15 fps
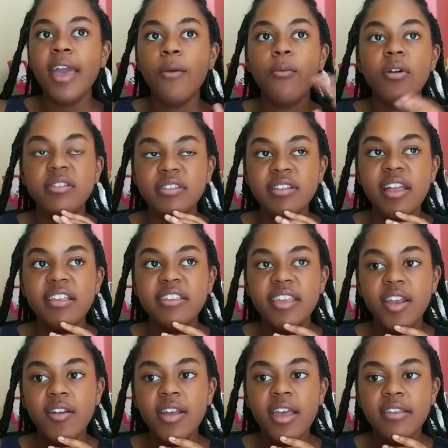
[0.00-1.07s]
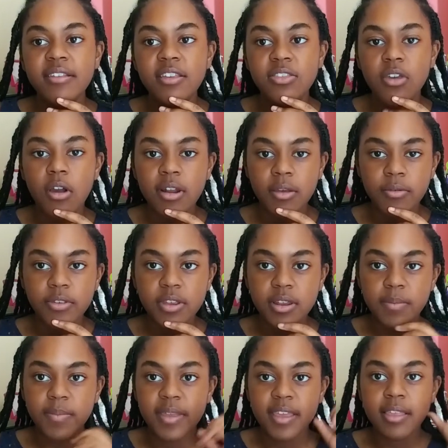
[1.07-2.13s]
It wasn't as scary as I thought it was going
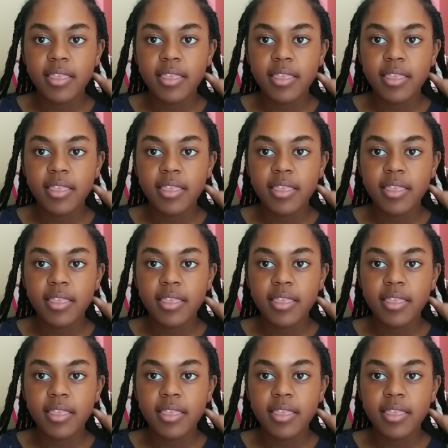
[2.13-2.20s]
to be,